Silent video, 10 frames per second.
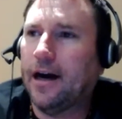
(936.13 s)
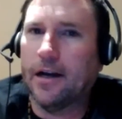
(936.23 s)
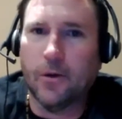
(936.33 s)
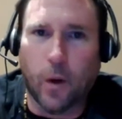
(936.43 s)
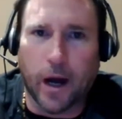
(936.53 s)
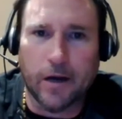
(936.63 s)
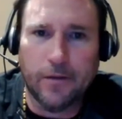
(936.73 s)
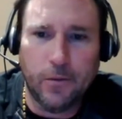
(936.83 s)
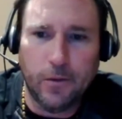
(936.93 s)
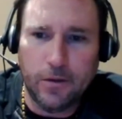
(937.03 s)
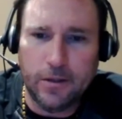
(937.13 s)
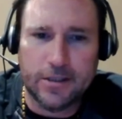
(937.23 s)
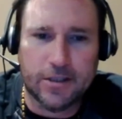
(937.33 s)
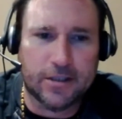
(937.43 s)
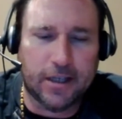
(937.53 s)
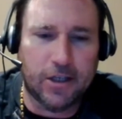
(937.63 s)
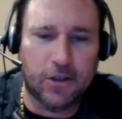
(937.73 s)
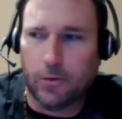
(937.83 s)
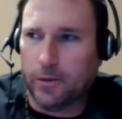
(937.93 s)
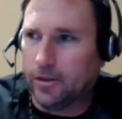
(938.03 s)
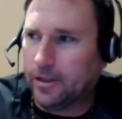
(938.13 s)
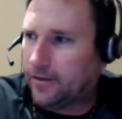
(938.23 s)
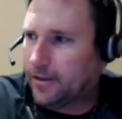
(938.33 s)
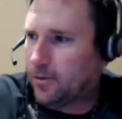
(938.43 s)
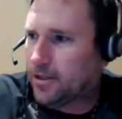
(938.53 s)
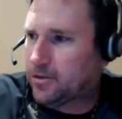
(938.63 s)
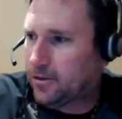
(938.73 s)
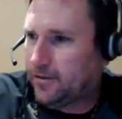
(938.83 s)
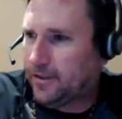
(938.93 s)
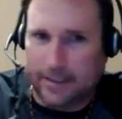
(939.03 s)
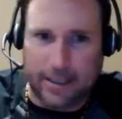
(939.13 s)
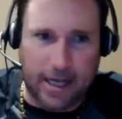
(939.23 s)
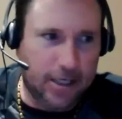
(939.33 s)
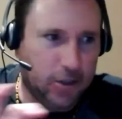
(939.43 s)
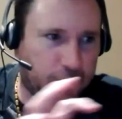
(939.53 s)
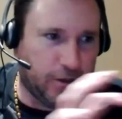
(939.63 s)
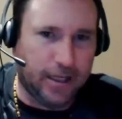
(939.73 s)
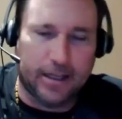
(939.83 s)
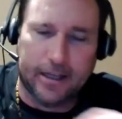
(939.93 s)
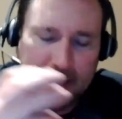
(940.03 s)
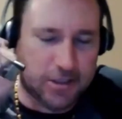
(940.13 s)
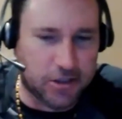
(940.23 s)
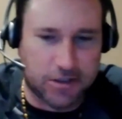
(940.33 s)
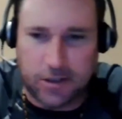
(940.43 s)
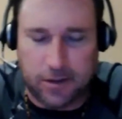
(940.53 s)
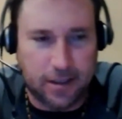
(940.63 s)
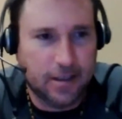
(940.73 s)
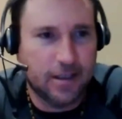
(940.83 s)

unaware of the world. It's just like, when you live in the one sort of like lane, you forget, like, it's just so.